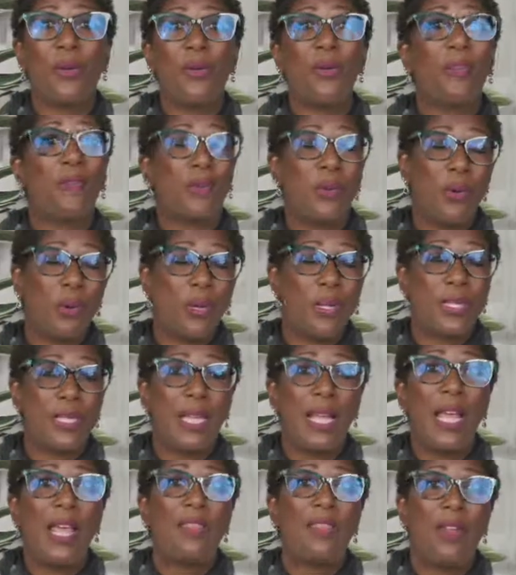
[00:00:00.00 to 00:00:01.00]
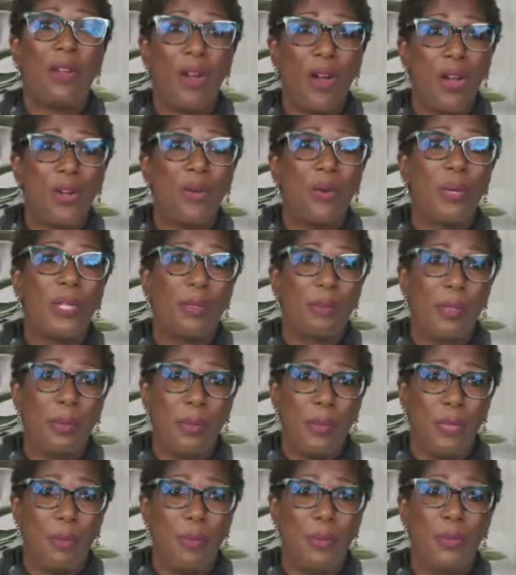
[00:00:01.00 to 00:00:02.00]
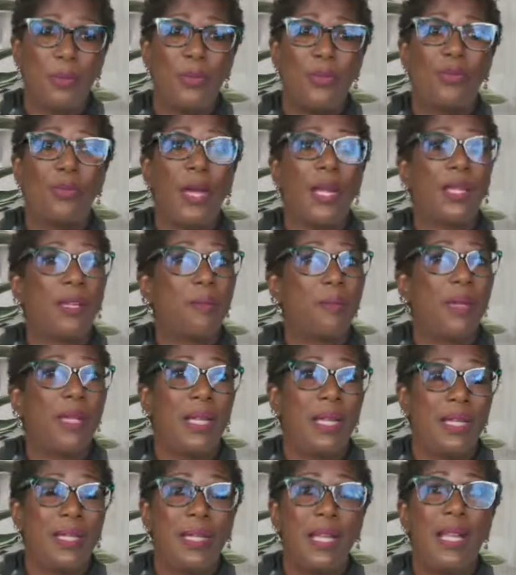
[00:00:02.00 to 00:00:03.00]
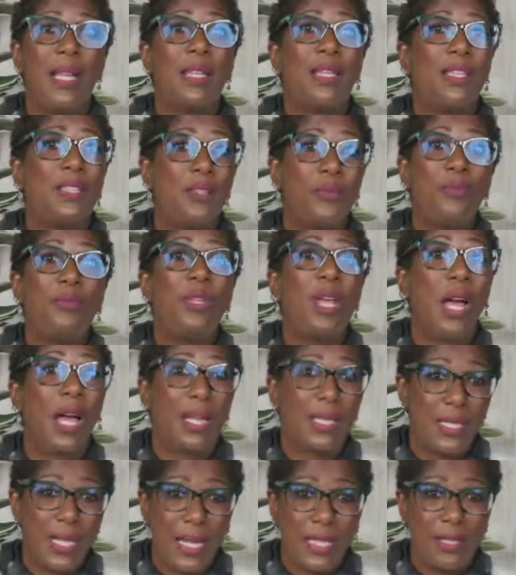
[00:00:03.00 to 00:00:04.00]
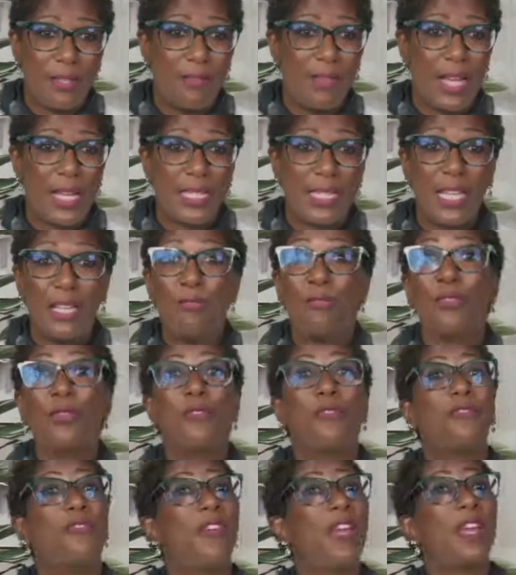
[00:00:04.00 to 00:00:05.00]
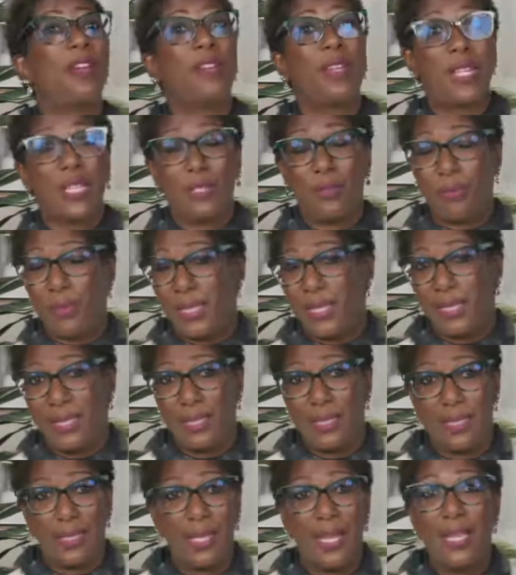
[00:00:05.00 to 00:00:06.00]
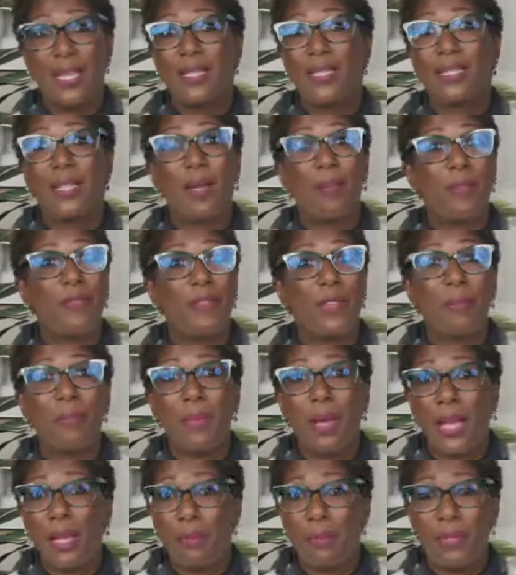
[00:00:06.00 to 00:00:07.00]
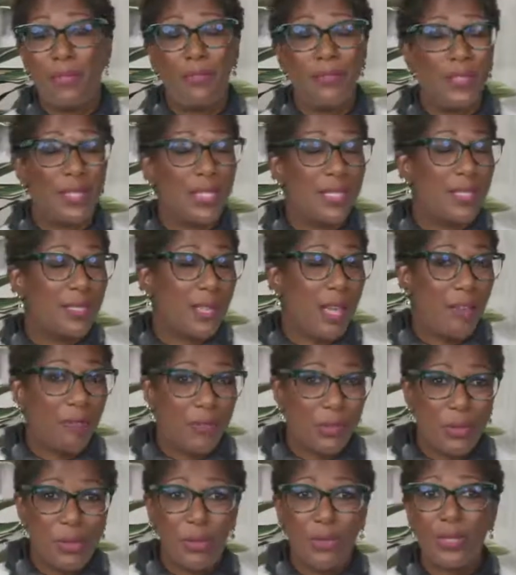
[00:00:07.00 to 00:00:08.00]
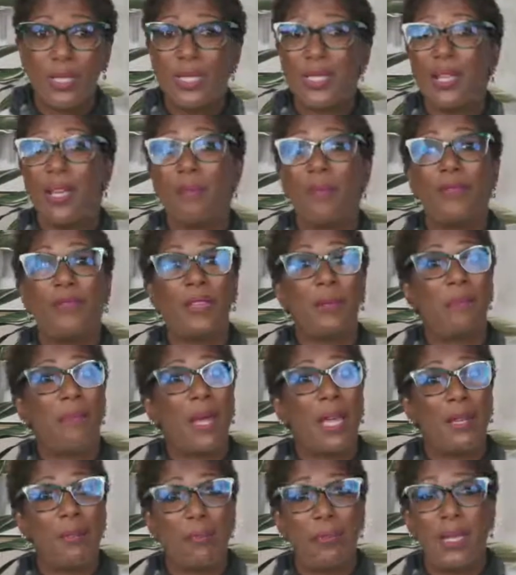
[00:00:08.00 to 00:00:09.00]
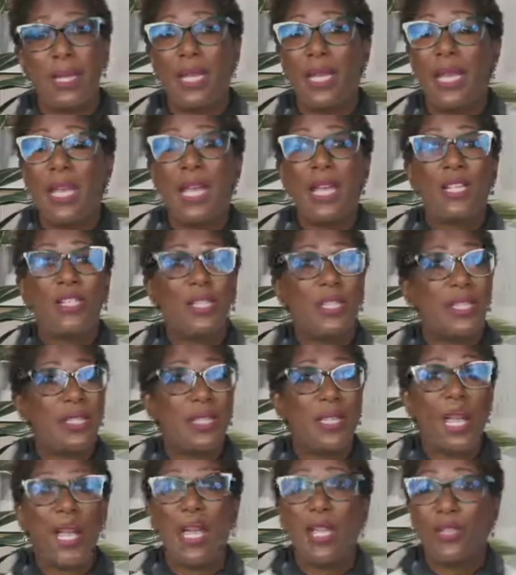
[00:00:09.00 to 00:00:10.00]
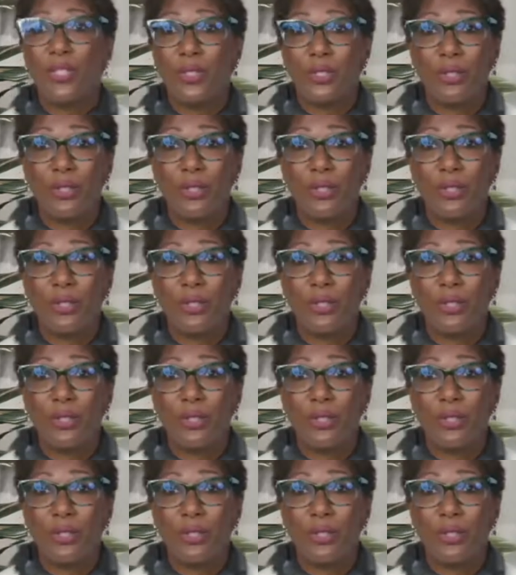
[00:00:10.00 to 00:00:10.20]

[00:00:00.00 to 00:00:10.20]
of course, there are going to be people who recommend you not take the vaccine for various reasons. Some of it might be philosophical. Some of it might be just not,